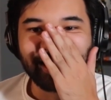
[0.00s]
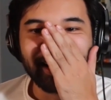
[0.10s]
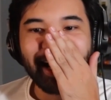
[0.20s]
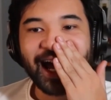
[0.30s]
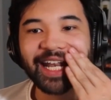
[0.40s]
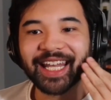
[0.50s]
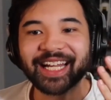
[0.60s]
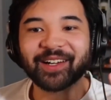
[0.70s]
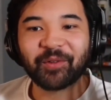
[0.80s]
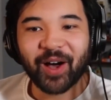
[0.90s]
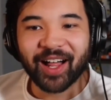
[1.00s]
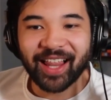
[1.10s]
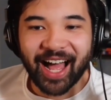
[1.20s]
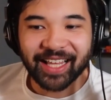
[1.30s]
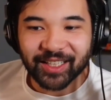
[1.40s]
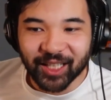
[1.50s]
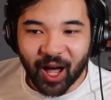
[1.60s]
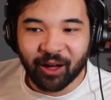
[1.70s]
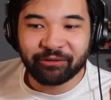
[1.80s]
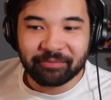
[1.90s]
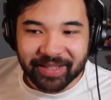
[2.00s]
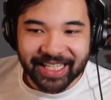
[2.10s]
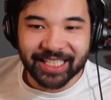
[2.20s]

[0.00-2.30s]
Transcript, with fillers: It's the same like, questions. While I love meeting